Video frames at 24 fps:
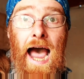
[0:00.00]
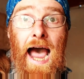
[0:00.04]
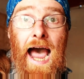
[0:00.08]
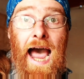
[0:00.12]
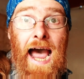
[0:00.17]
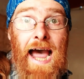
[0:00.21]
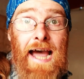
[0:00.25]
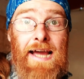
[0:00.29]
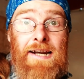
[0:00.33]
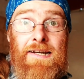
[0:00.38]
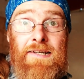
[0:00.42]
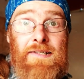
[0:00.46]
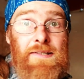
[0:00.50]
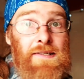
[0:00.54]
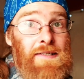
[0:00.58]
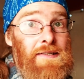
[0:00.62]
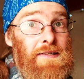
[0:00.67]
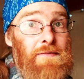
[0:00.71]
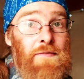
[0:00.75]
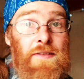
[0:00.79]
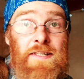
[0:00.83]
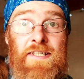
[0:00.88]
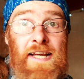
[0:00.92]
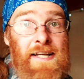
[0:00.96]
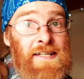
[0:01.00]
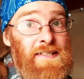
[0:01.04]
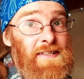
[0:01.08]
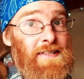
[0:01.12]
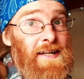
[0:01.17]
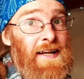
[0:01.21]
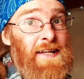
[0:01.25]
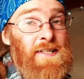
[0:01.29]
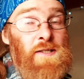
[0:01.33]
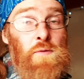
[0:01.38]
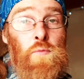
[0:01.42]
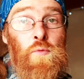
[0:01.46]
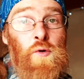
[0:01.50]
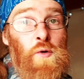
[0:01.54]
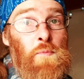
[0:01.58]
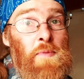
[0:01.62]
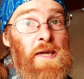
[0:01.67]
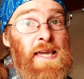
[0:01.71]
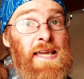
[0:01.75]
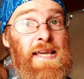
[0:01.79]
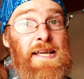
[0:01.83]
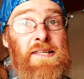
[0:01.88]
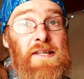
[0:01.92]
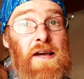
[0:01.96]
and the taste test will
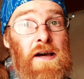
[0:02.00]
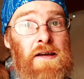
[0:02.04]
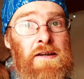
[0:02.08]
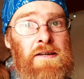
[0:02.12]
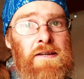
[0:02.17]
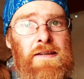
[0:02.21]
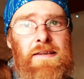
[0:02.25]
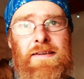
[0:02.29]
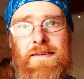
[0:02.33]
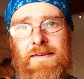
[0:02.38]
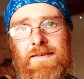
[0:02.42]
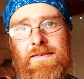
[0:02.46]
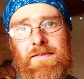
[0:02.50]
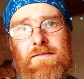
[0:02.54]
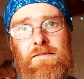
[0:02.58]
be done